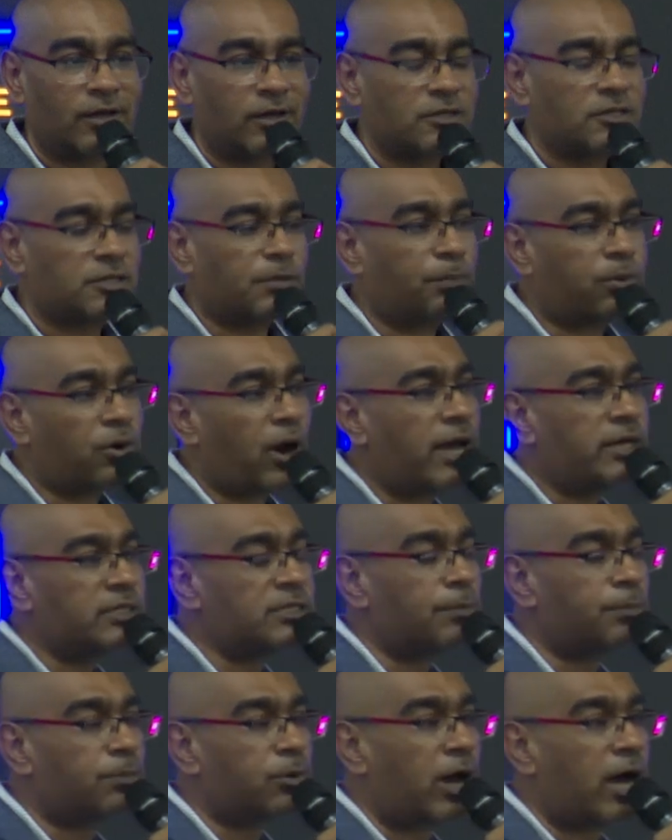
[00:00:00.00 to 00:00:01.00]
Surprise,
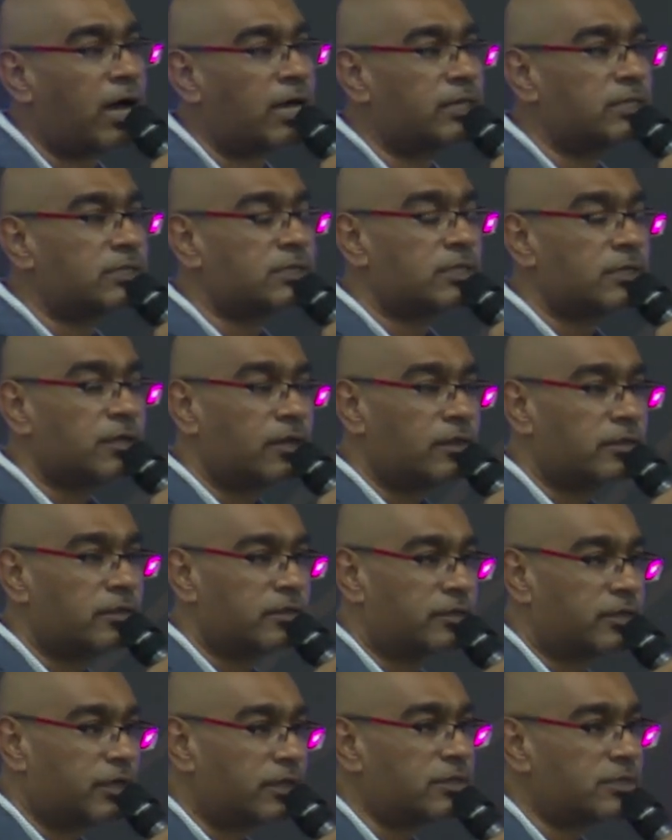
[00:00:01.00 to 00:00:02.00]
surprise,
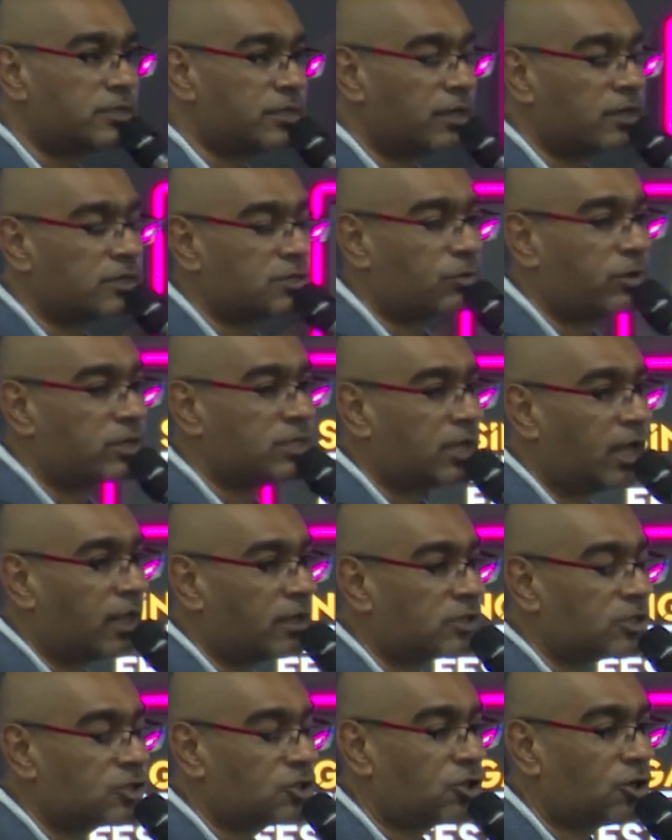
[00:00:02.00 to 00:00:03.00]
this year's
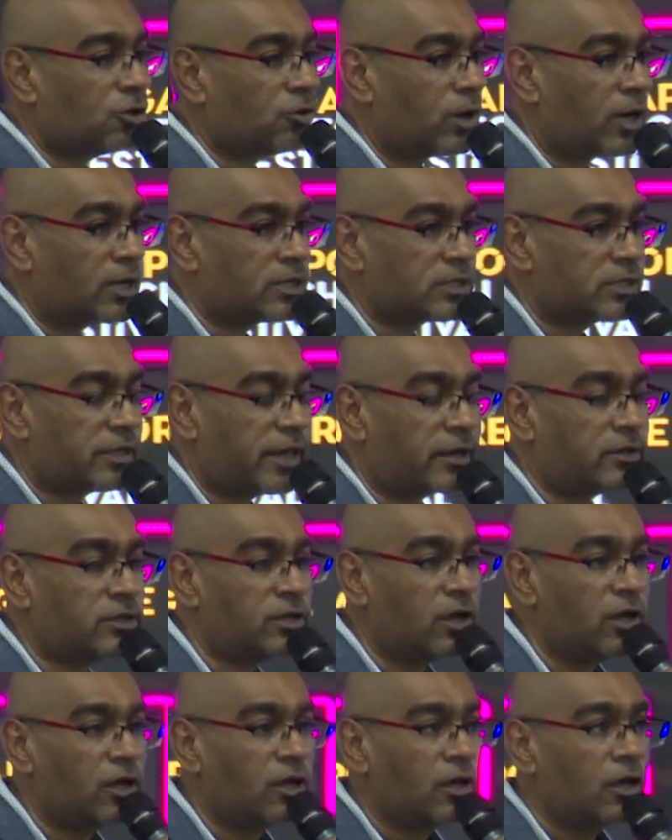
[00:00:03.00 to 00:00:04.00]
results show us that
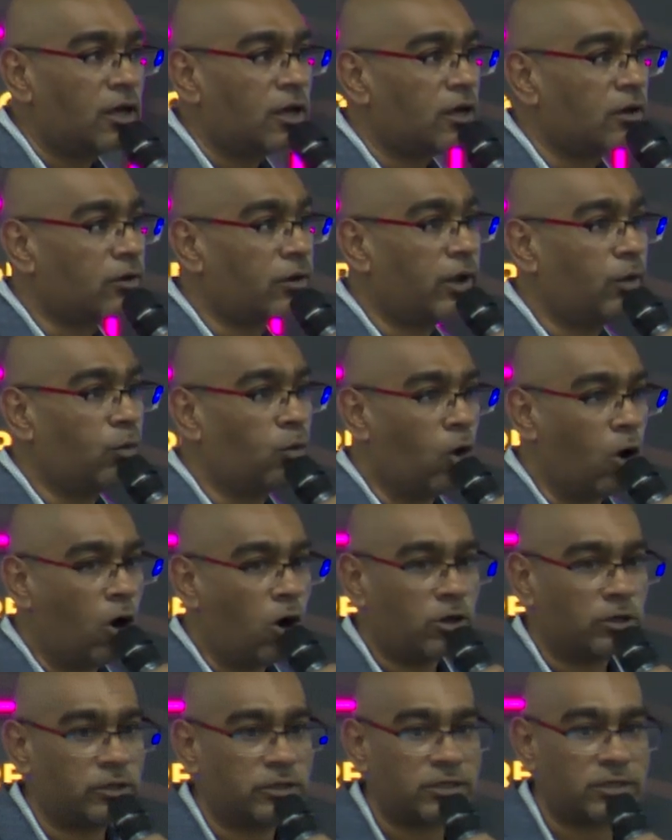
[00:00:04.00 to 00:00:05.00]

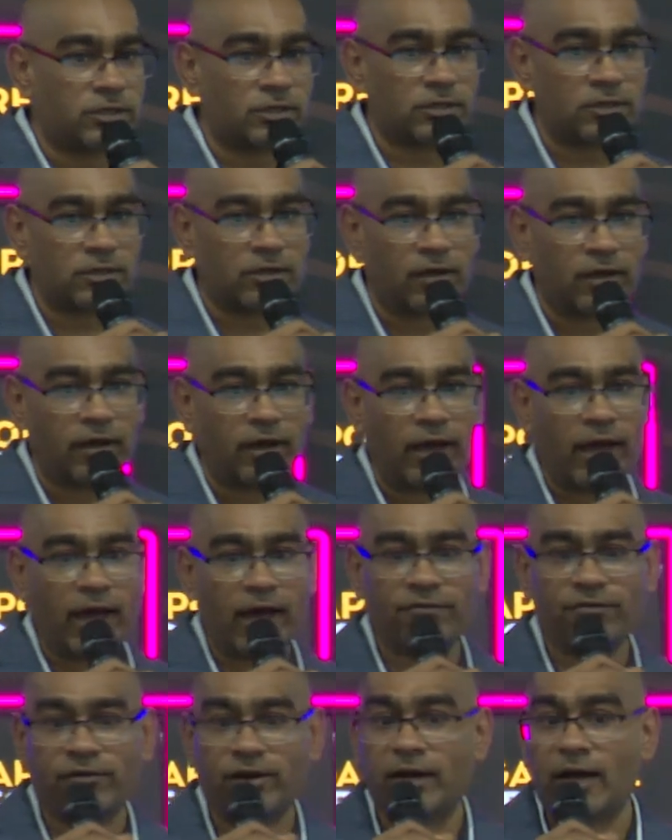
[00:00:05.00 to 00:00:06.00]
rewards
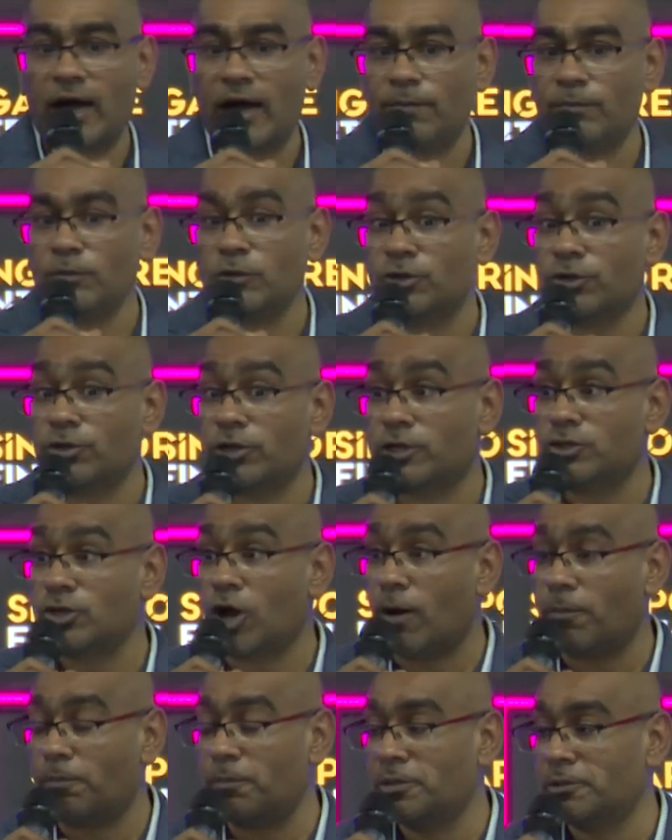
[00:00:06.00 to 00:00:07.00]
have come to the
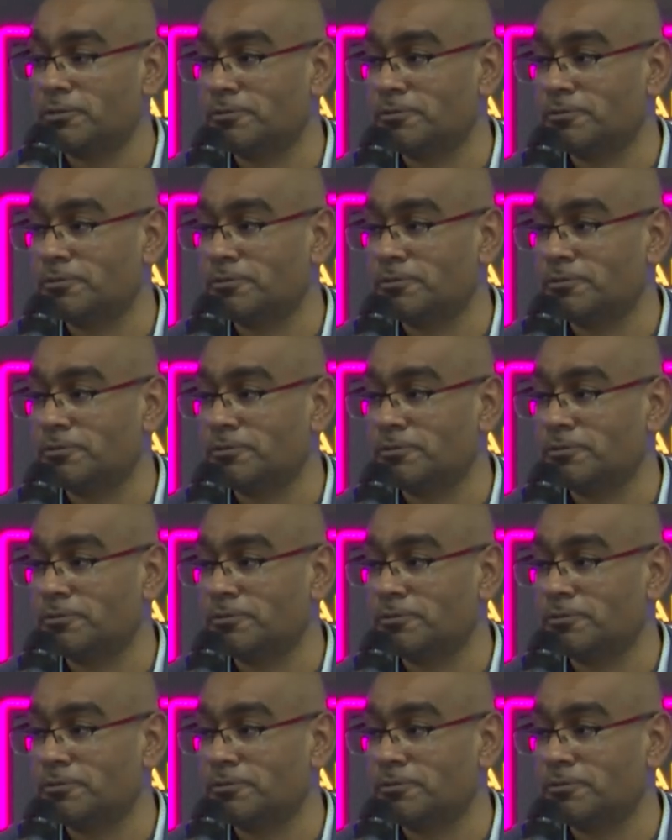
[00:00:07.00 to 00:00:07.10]
top.